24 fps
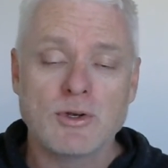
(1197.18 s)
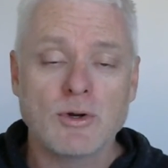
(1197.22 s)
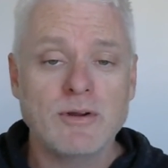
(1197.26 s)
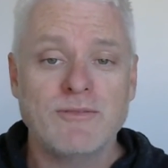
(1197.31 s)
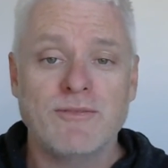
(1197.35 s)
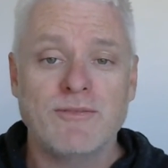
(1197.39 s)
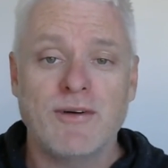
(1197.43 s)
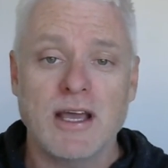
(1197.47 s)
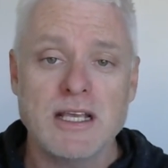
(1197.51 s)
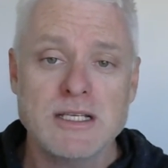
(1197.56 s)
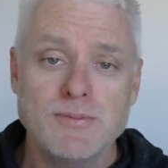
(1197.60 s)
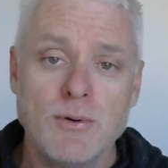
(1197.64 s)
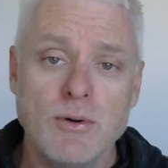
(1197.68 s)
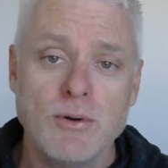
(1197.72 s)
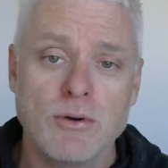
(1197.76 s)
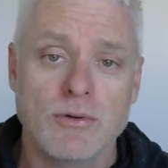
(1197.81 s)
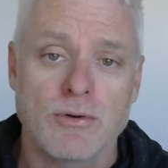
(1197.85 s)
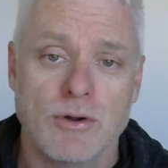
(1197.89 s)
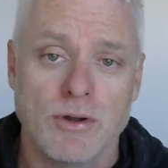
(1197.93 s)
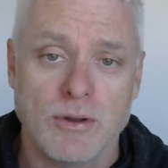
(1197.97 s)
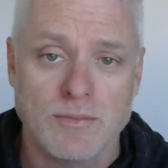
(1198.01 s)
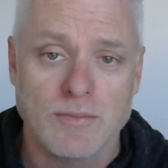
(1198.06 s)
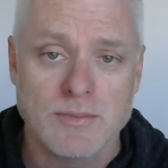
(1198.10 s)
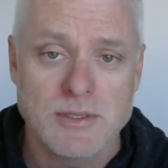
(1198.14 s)
Join
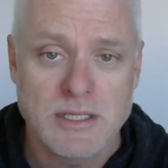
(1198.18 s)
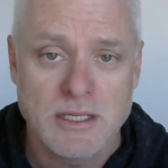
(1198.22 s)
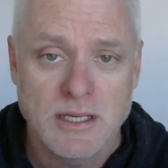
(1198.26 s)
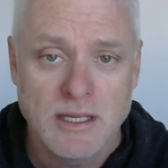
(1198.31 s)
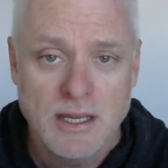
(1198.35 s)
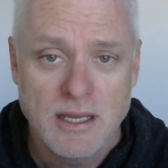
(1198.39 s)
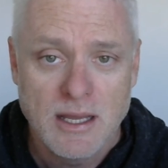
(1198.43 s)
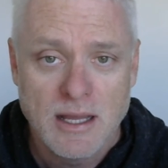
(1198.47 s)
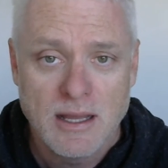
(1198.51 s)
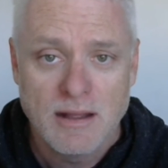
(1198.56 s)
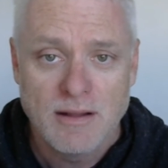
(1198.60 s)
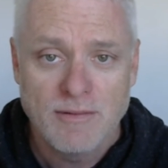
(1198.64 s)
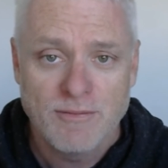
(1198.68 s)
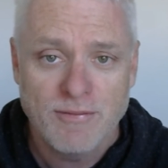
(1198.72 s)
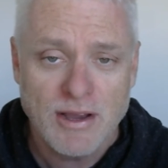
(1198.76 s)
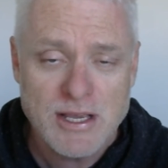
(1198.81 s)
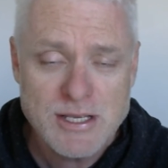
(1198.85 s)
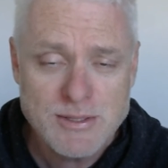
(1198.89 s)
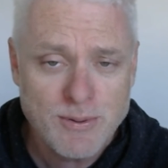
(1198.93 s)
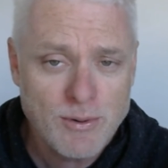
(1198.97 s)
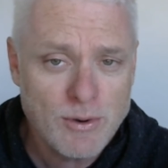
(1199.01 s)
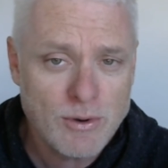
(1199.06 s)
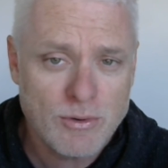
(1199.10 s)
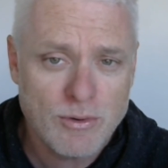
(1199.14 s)
Facebook groups.
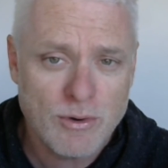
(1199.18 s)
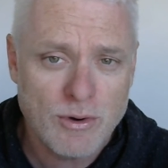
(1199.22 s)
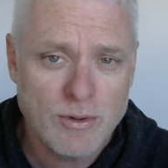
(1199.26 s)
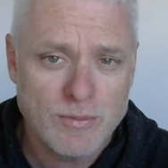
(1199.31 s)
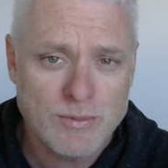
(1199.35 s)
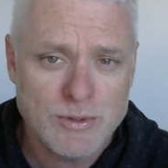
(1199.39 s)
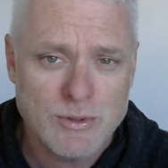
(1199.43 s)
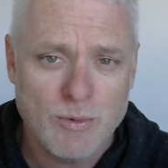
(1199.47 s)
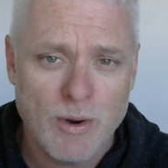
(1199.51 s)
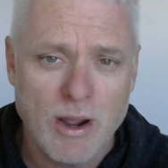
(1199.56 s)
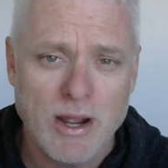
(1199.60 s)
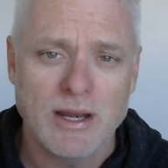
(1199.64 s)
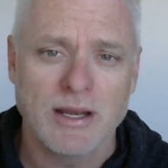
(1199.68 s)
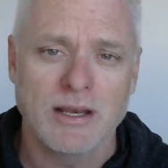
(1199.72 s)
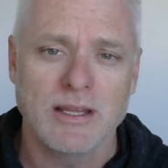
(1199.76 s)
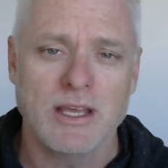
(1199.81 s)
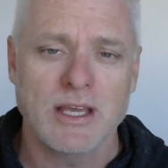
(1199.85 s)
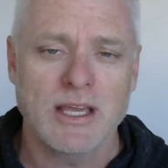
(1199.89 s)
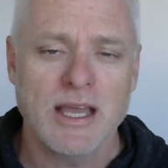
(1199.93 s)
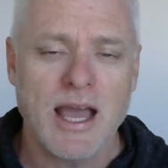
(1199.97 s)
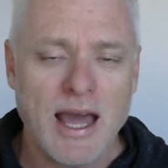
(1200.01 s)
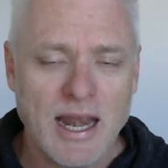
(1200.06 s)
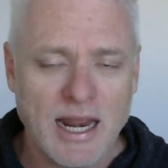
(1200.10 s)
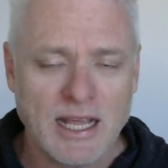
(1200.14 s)
Facebook groups
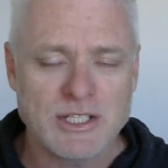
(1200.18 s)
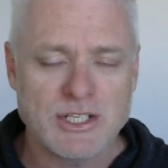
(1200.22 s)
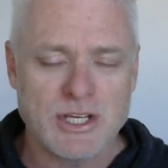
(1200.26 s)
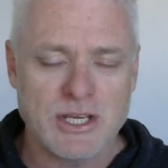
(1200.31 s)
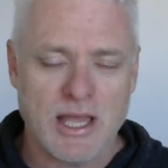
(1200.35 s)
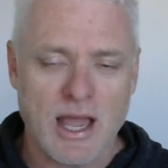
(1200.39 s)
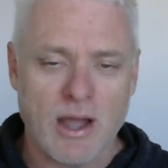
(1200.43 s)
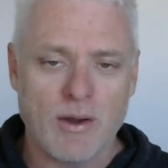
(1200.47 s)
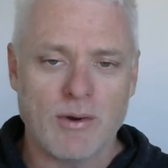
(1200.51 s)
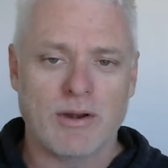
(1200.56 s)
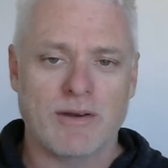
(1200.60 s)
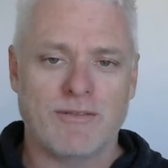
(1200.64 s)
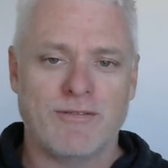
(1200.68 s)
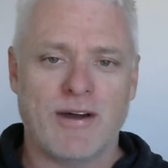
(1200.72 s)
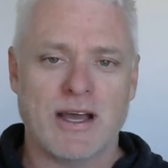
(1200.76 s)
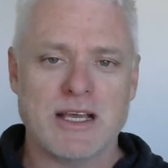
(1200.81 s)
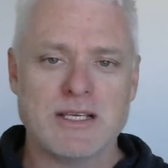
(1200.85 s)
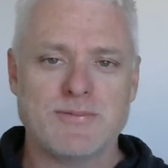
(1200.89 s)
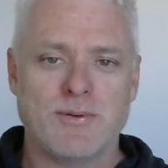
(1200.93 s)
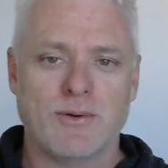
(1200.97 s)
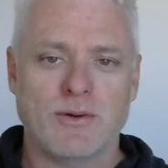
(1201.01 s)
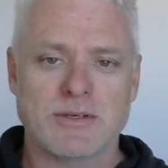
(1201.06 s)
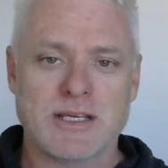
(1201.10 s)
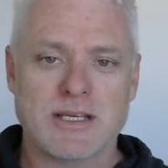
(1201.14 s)
you can't actually go into
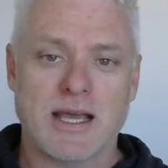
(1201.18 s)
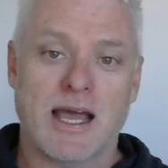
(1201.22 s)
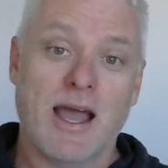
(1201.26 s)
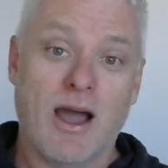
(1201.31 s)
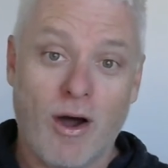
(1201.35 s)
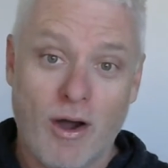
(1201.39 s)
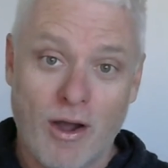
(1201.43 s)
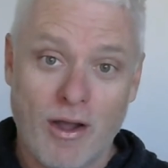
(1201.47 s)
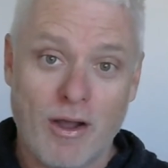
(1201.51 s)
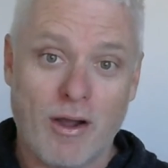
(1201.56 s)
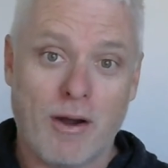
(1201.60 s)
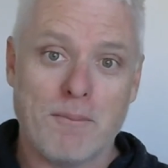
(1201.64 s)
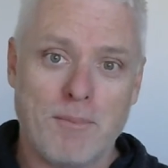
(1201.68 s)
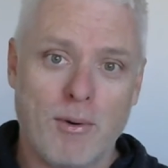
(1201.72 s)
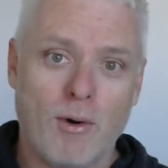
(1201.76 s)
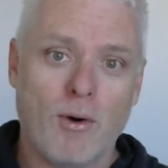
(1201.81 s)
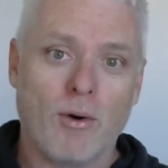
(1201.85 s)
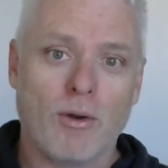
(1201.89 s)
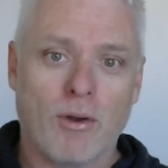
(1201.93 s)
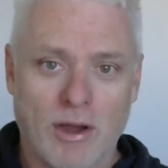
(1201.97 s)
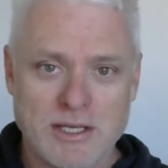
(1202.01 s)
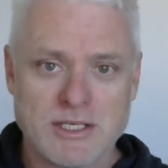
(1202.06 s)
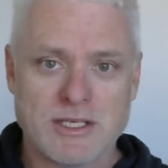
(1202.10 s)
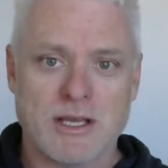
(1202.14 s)
Facebook and say, hi,
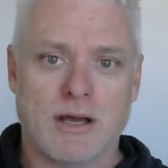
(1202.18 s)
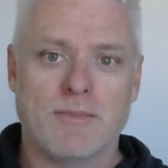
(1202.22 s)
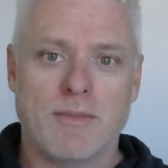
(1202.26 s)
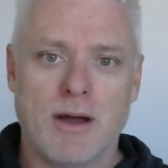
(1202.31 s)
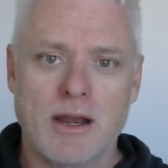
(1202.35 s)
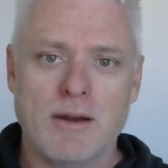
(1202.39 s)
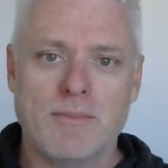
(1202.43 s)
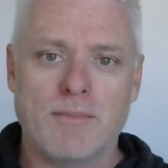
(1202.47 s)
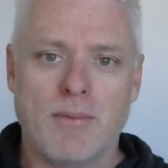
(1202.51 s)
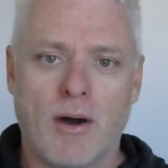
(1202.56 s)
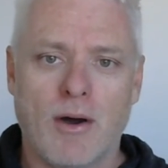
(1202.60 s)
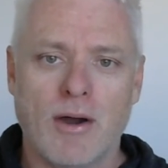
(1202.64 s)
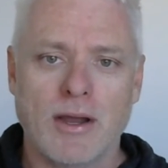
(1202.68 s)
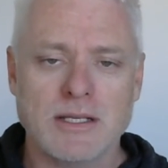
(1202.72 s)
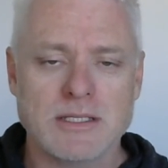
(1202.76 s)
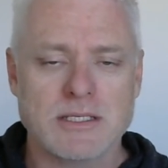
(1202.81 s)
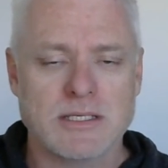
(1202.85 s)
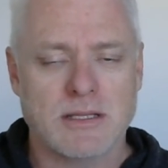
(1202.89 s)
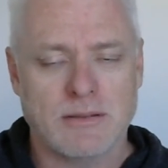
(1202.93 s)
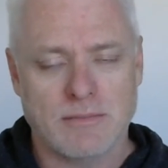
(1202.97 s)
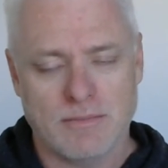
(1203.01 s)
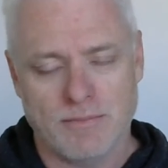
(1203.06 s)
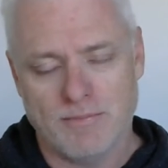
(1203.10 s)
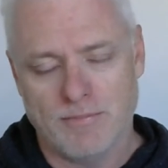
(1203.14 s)
I'm Paul, I sell
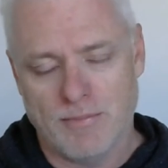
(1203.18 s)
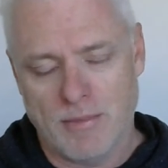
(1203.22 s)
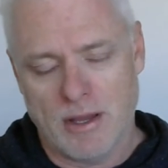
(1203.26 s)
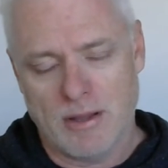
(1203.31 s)
motorbikes.